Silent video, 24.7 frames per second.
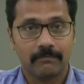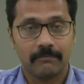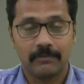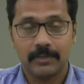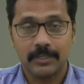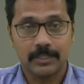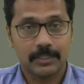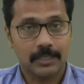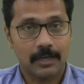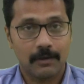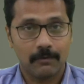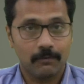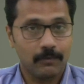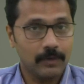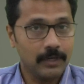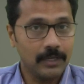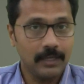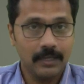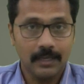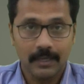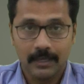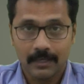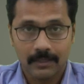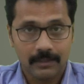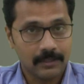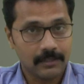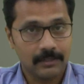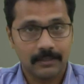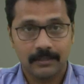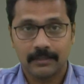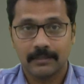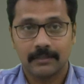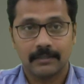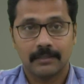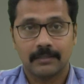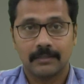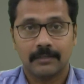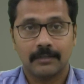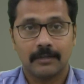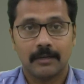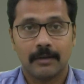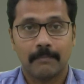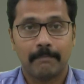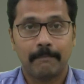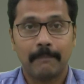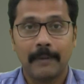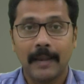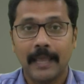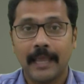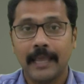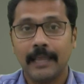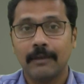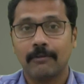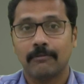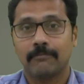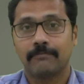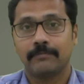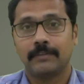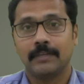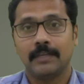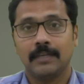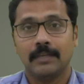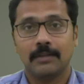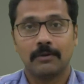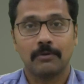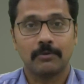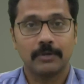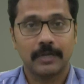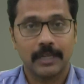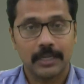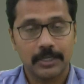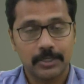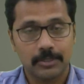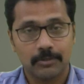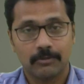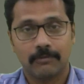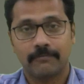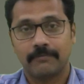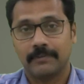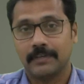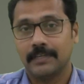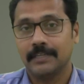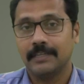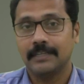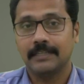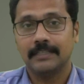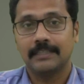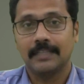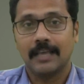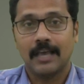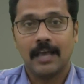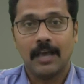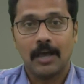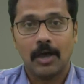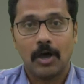vis-a-vis the plane of the rotation of Earth.